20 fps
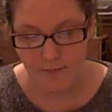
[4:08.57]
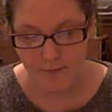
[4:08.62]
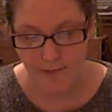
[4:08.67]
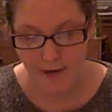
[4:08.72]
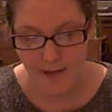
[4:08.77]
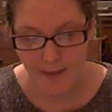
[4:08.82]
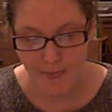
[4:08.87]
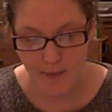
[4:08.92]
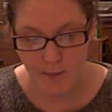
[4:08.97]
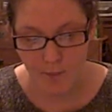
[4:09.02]

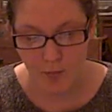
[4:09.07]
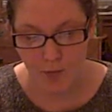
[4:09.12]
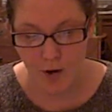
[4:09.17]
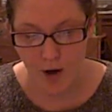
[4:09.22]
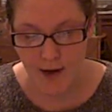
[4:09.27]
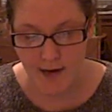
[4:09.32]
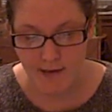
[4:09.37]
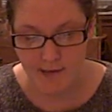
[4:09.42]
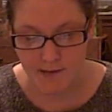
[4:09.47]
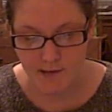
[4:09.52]
Find the
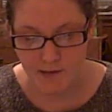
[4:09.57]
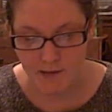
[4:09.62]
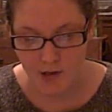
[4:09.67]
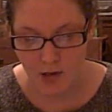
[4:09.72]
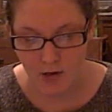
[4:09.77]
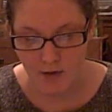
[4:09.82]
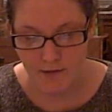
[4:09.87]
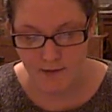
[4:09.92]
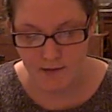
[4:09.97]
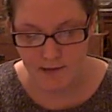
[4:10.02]
brightest
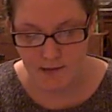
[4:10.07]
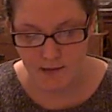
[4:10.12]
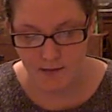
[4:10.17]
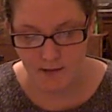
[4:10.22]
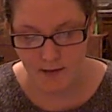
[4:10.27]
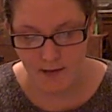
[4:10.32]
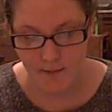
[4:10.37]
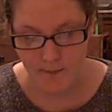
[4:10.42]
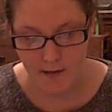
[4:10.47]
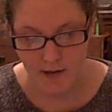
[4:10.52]
star that's
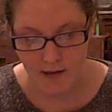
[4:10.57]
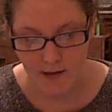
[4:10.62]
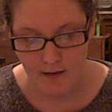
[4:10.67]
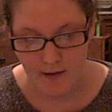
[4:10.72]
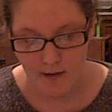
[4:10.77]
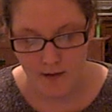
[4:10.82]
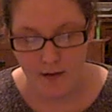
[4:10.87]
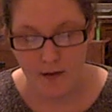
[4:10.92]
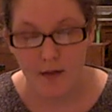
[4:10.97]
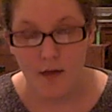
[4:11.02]
gleaming.